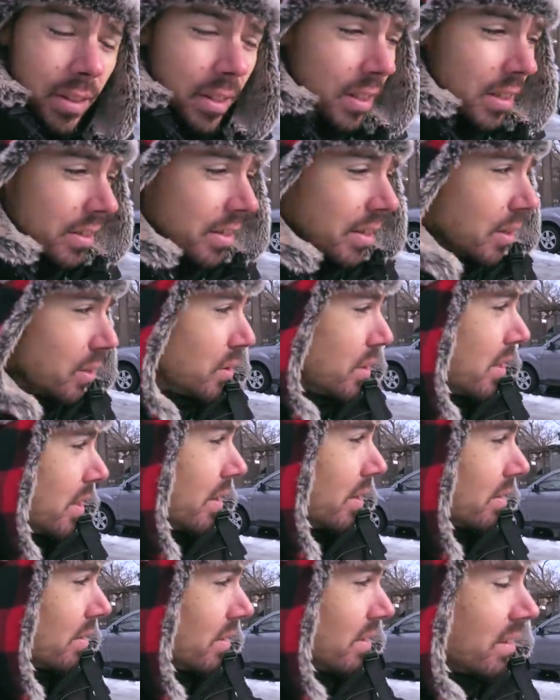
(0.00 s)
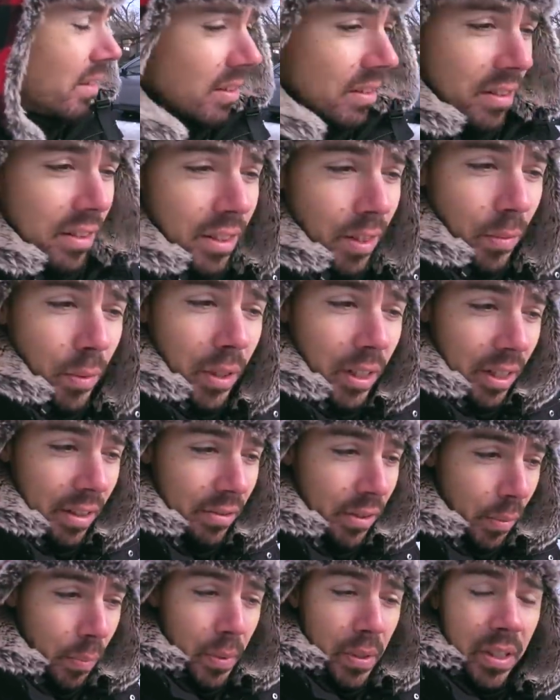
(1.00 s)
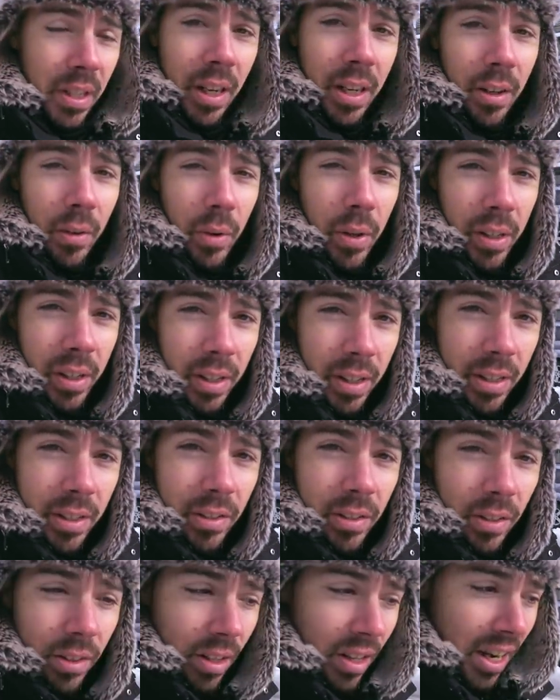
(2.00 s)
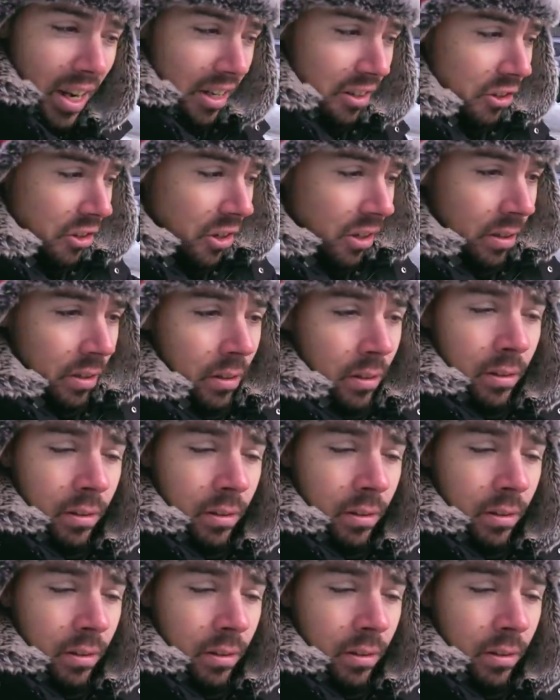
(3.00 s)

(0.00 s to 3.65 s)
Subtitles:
He's out there. Someone leaves a potato on his nest.